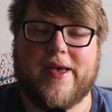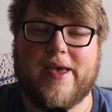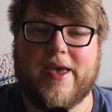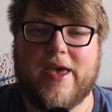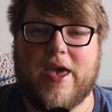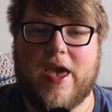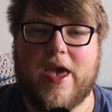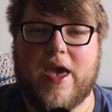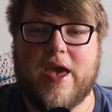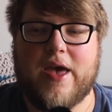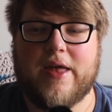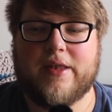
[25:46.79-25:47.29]

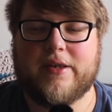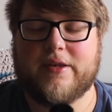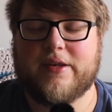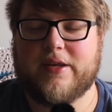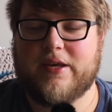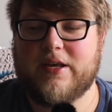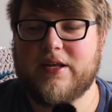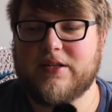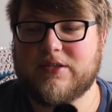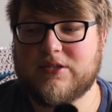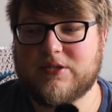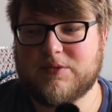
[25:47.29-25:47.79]
And
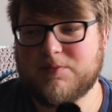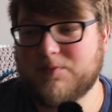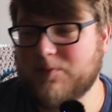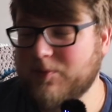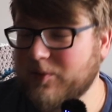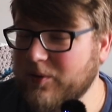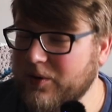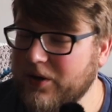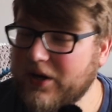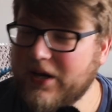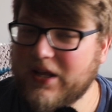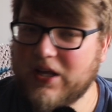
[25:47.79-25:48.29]
it's
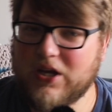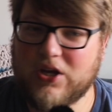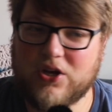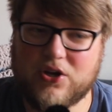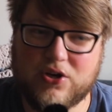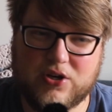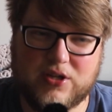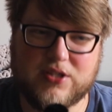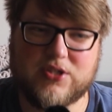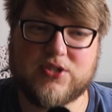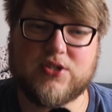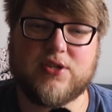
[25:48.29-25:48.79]
pretty
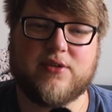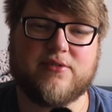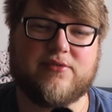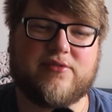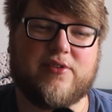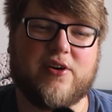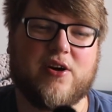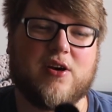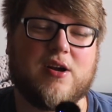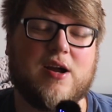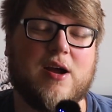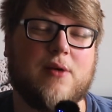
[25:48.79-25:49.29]
good so
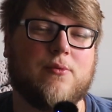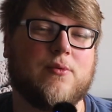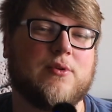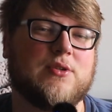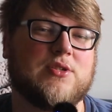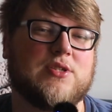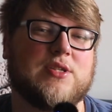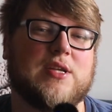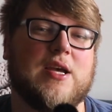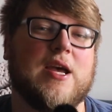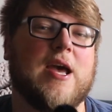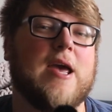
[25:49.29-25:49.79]
far, I will
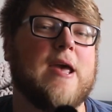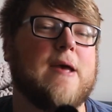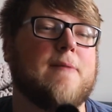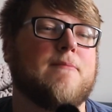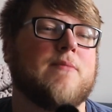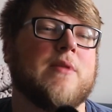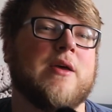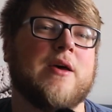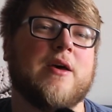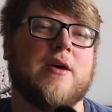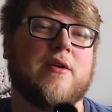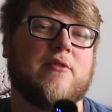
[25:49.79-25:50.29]
say.
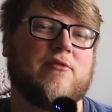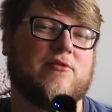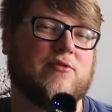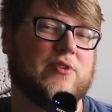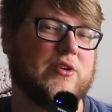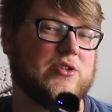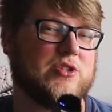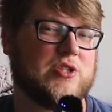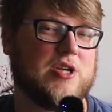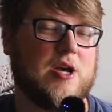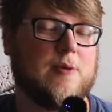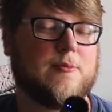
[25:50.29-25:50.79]

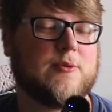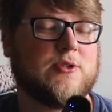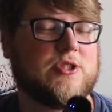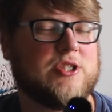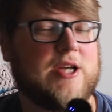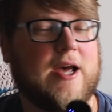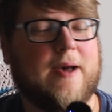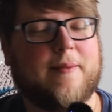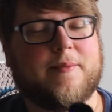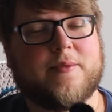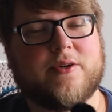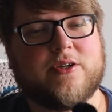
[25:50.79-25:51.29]
First couple
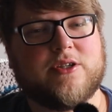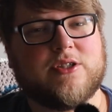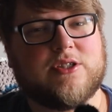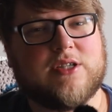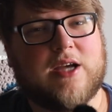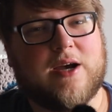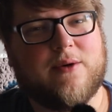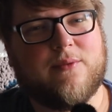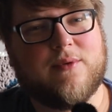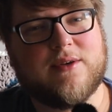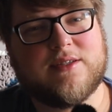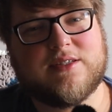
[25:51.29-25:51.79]
chapters,
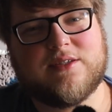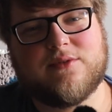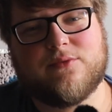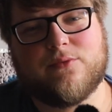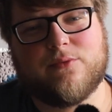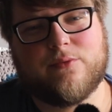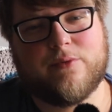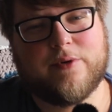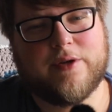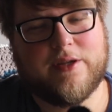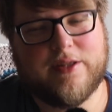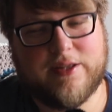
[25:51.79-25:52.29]
I
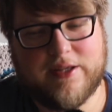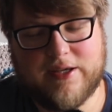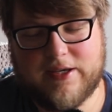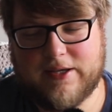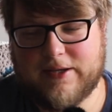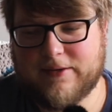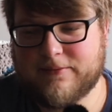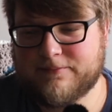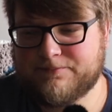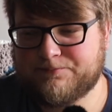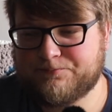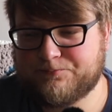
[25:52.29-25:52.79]
wasn't
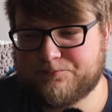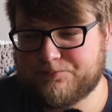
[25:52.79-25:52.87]
really...